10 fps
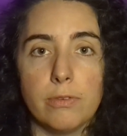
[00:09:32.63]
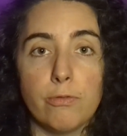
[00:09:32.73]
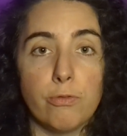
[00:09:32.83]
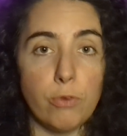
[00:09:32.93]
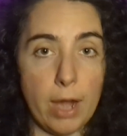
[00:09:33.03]

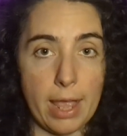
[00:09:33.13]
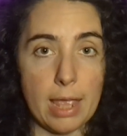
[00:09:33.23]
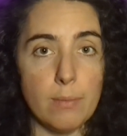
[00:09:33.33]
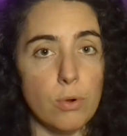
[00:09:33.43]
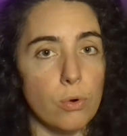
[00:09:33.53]

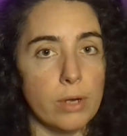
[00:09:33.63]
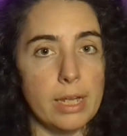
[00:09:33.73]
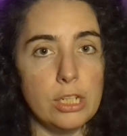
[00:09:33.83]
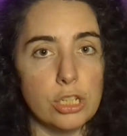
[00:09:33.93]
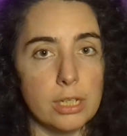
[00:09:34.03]
frame or
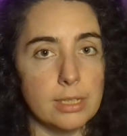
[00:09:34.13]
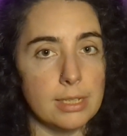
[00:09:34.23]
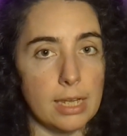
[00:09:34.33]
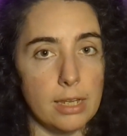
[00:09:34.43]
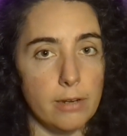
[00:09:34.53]
each
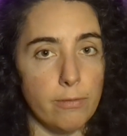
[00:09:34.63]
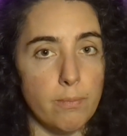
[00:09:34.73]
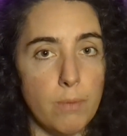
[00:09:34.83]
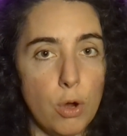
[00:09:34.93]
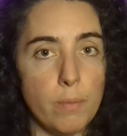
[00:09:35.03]
consecutive
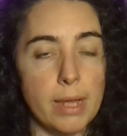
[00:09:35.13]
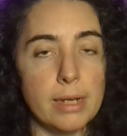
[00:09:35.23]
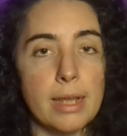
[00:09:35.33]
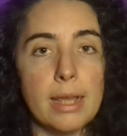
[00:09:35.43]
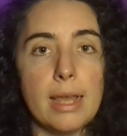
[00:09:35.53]
moment